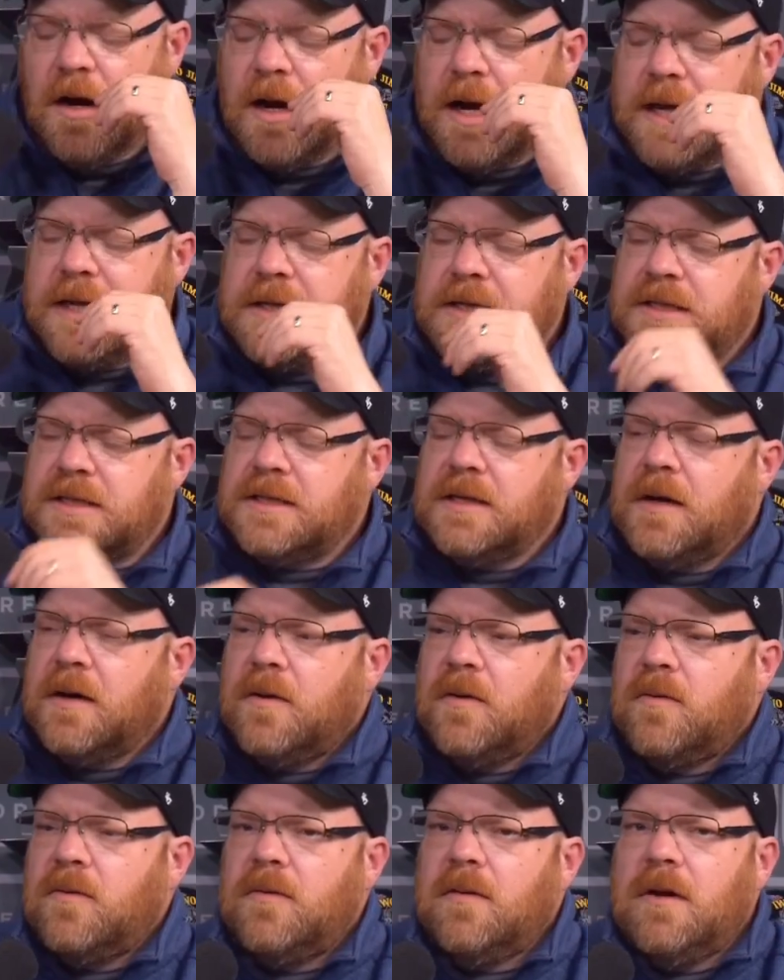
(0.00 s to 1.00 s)
right.
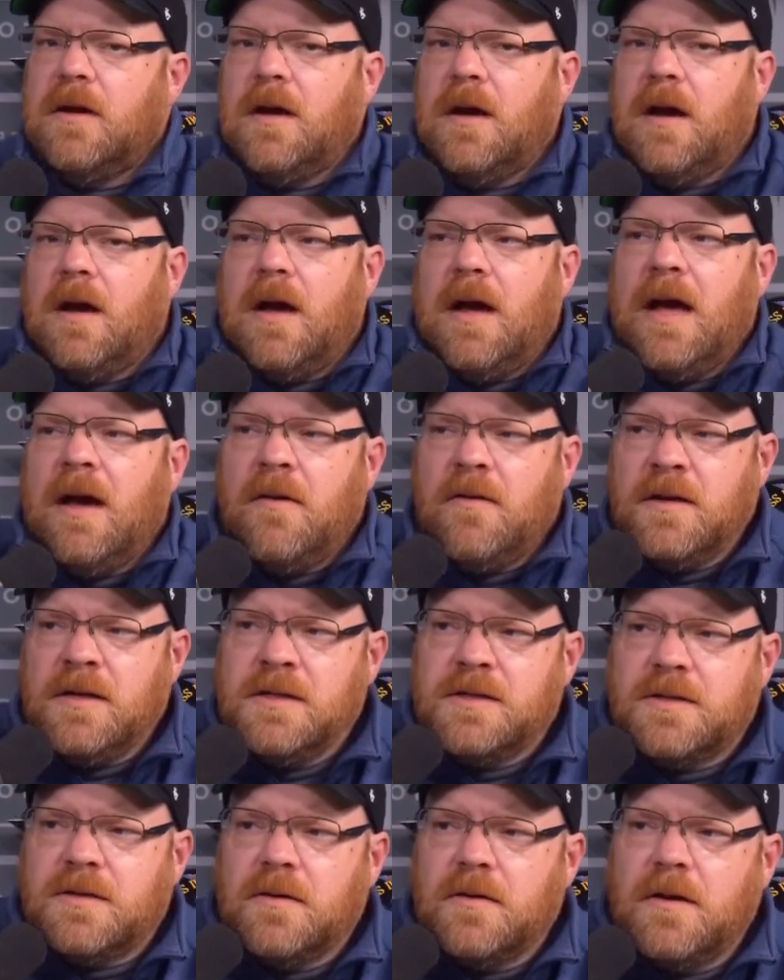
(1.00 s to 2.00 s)
So how
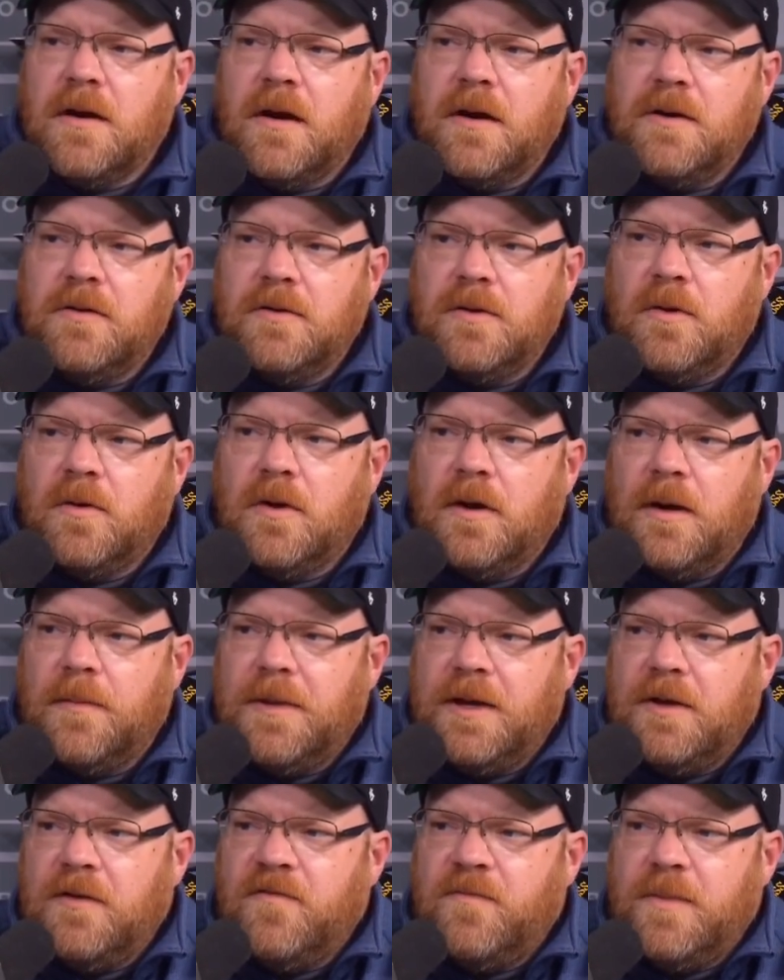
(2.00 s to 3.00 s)
concerned are you, Laura? I
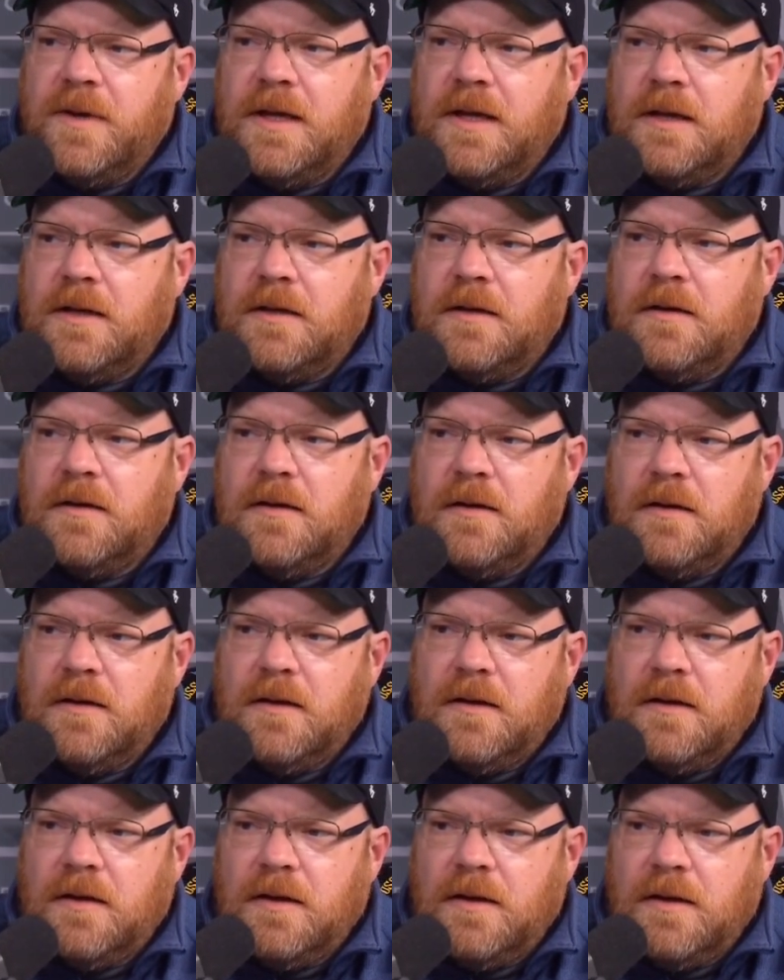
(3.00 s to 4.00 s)
mean, you've been,
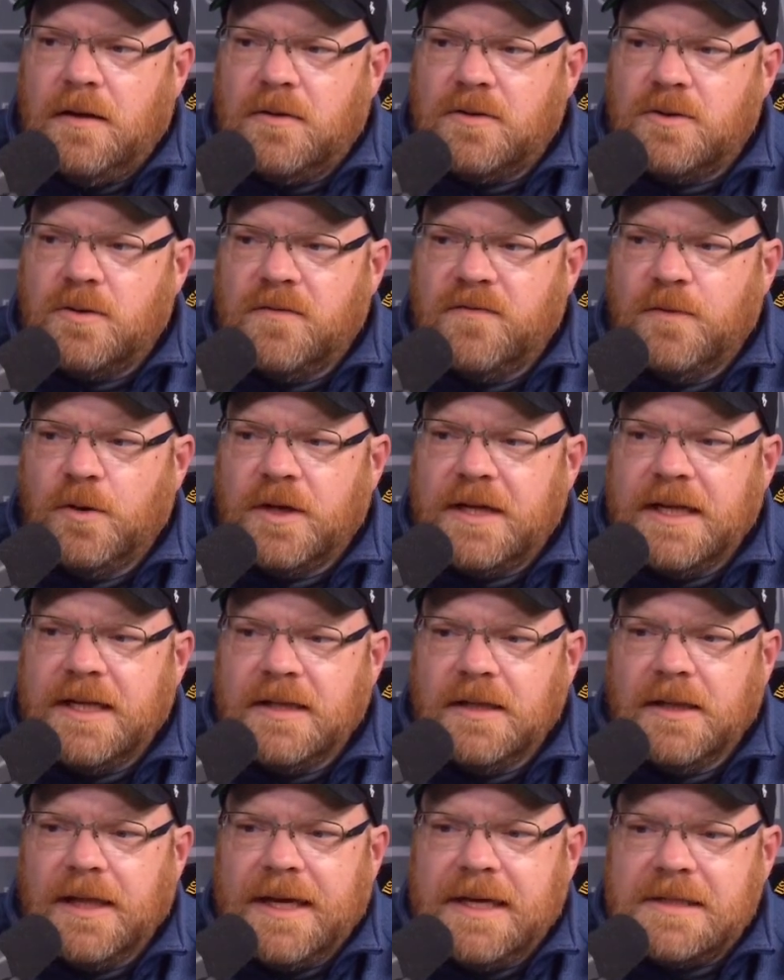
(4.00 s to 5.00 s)
sort of looking at
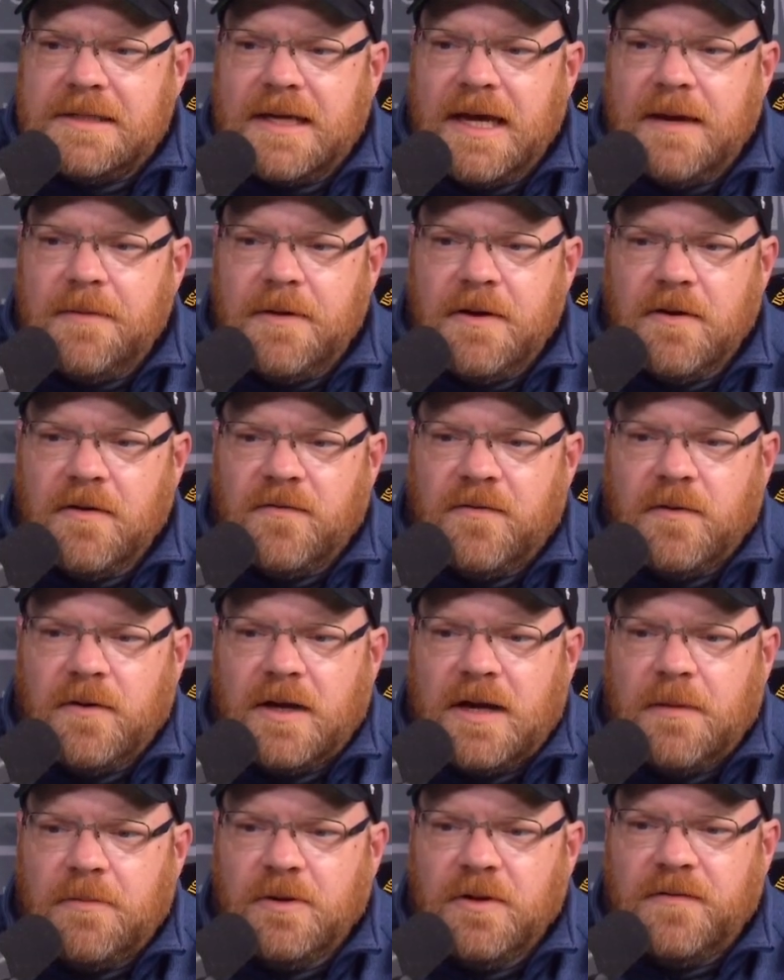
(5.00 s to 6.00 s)
the landscape here for
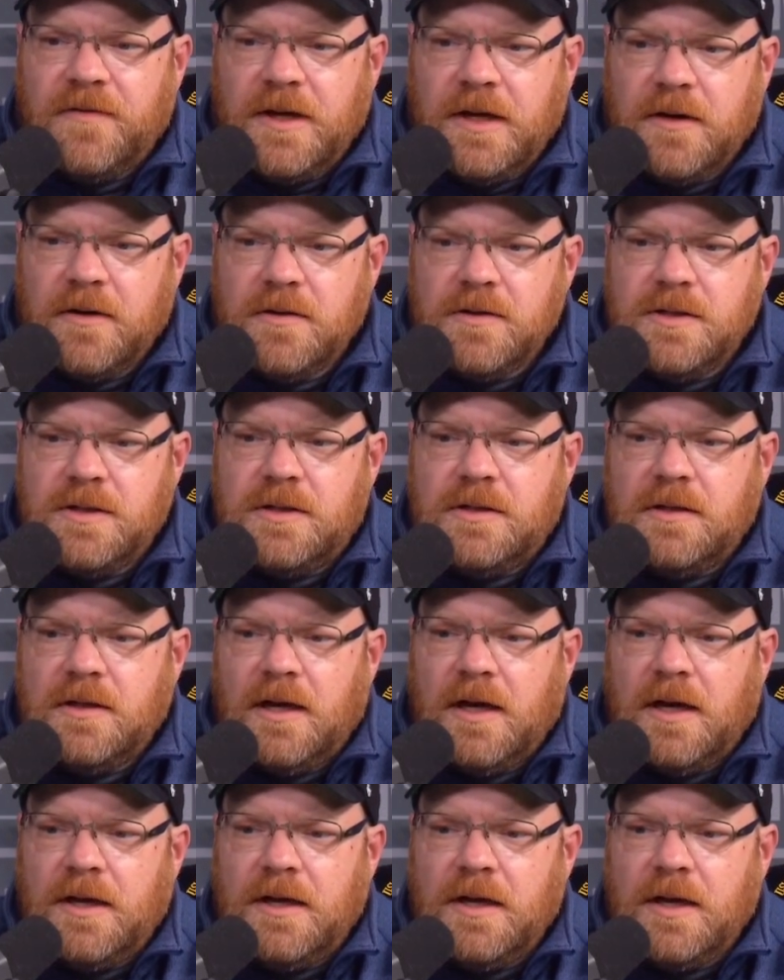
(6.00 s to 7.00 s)
a couple of years.
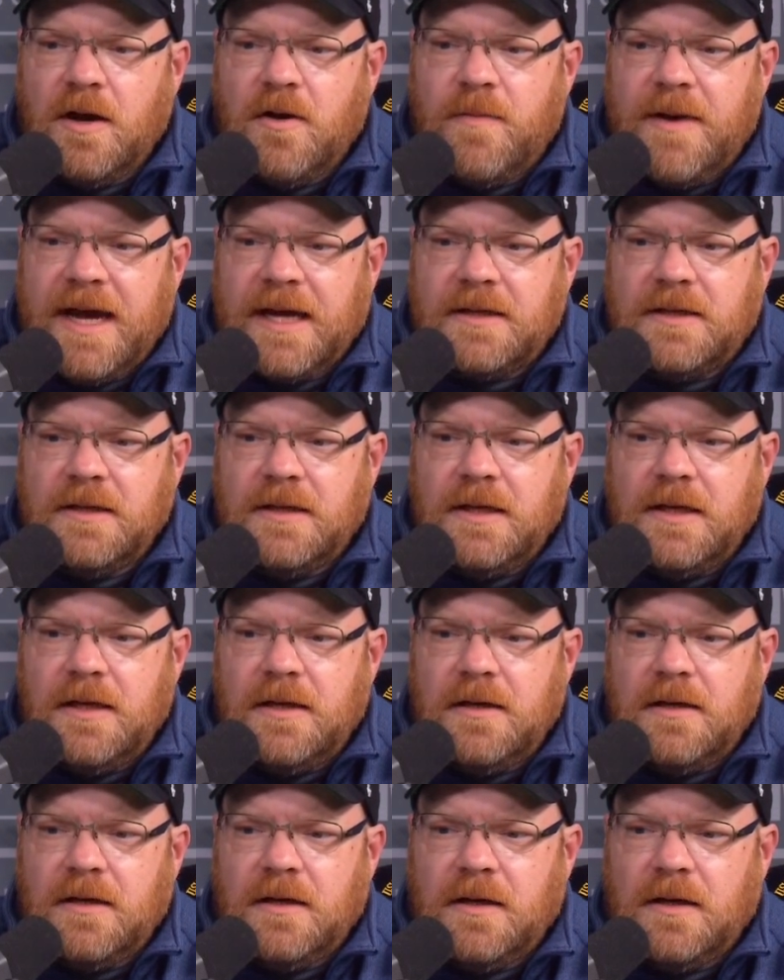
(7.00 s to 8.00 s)
You go back to
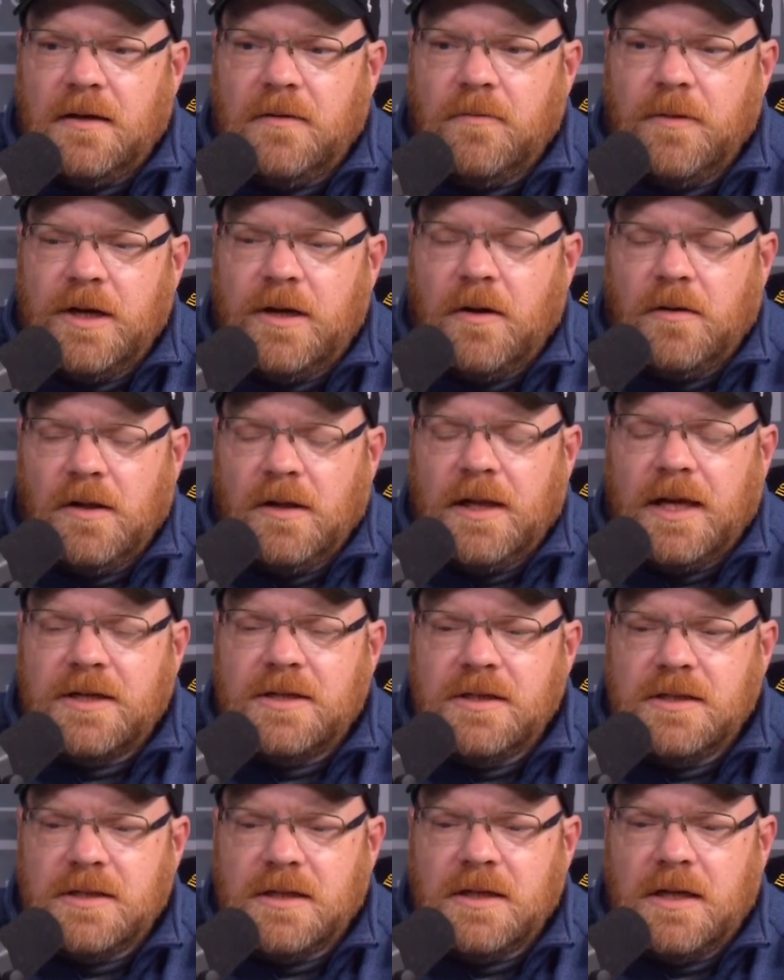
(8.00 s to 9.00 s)
the recall
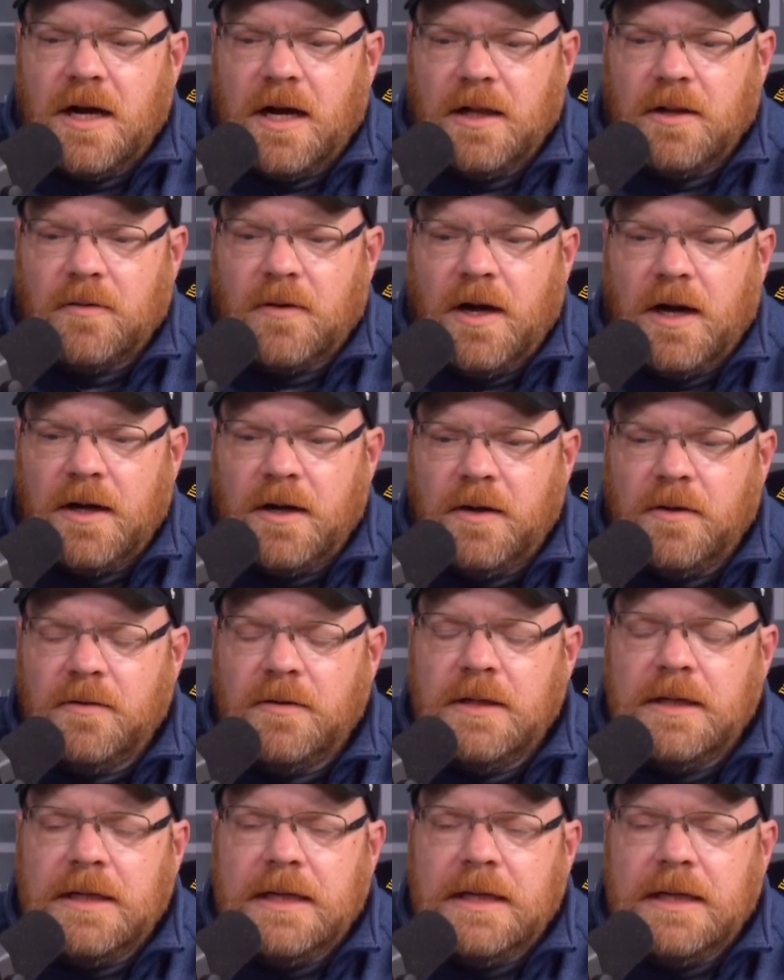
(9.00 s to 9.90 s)
elections in Colorado.